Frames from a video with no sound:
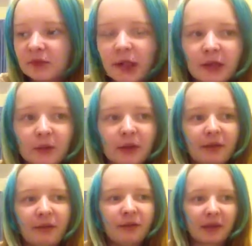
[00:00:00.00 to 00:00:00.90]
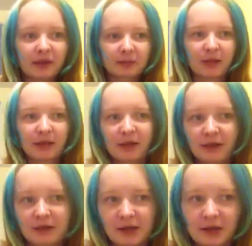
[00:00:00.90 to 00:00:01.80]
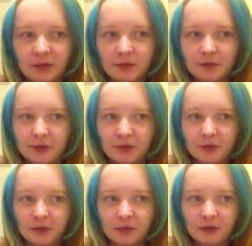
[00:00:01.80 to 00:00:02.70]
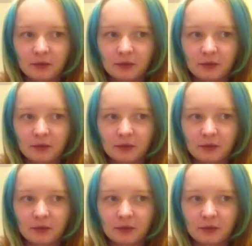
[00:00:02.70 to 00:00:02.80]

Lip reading: Anyway, that's my hair dye review.